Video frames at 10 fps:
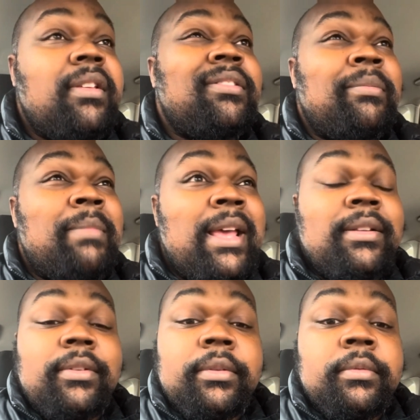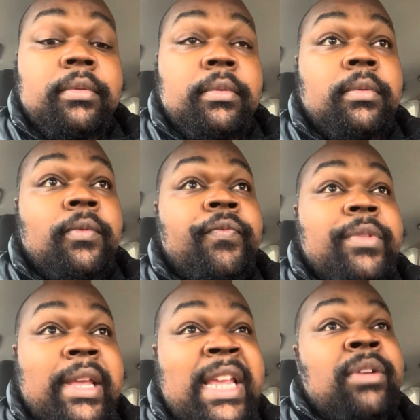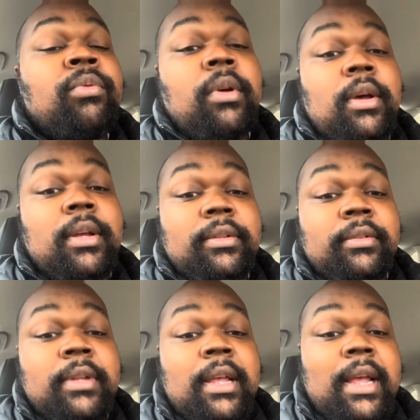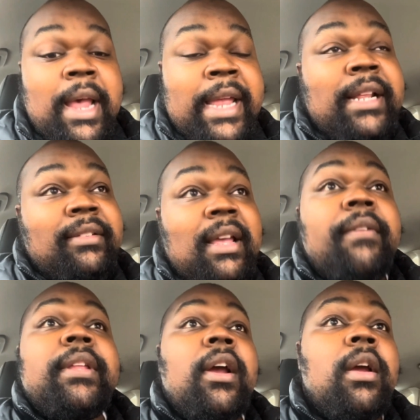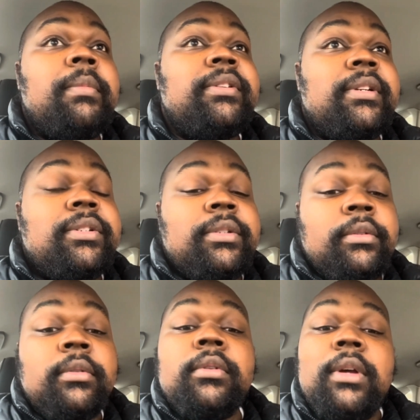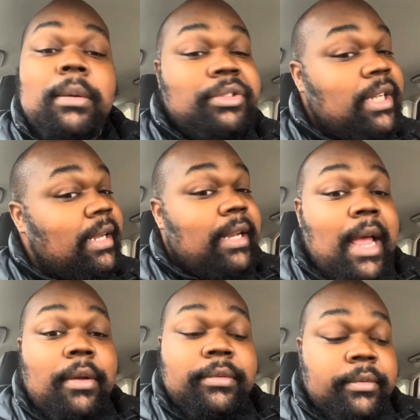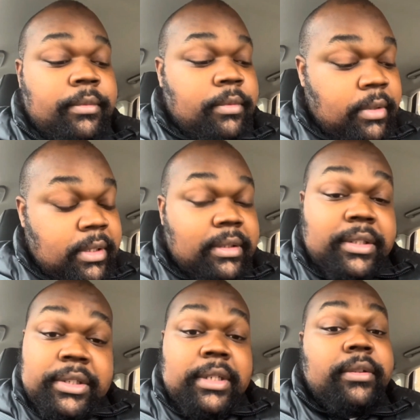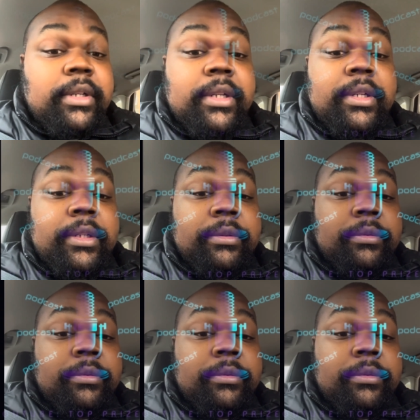It's amazing. Eat and Runs, 87th and Hermitage. Come check it out. This shit is good.